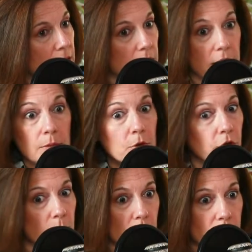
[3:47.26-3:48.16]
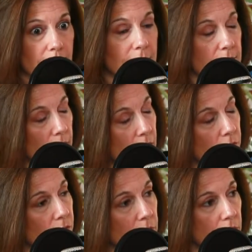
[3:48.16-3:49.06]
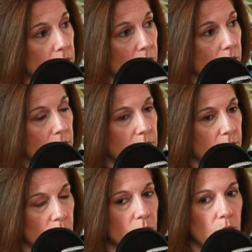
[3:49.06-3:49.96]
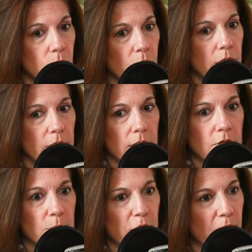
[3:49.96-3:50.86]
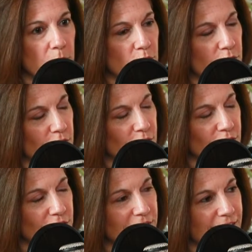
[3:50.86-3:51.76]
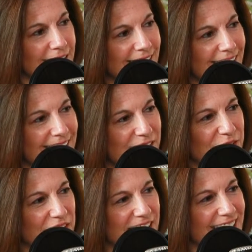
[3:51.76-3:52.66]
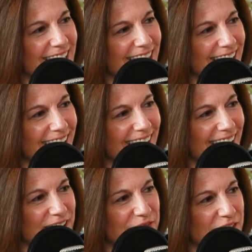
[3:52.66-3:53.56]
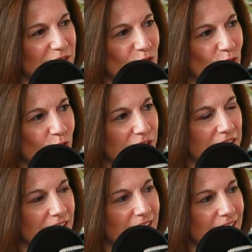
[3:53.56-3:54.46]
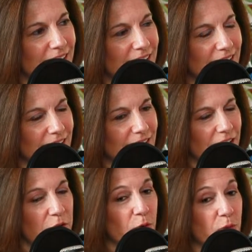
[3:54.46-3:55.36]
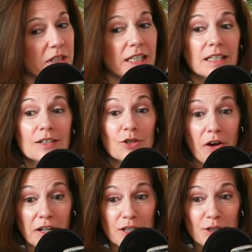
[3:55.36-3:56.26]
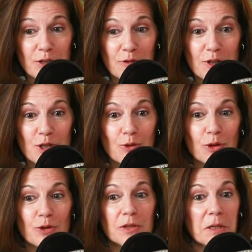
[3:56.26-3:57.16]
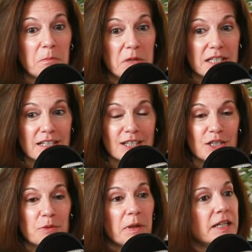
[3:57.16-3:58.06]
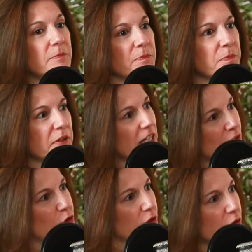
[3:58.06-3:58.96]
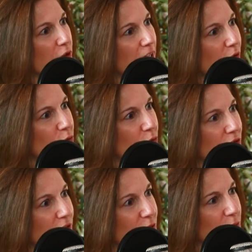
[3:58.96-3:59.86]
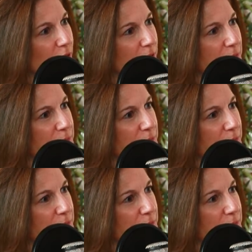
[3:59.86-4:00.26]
keeps our community safe. It really gives me an opportunity just to get around the state that I love and enjoy, not only talking to individuals and businesses, but enjoying the great outdoors here as well.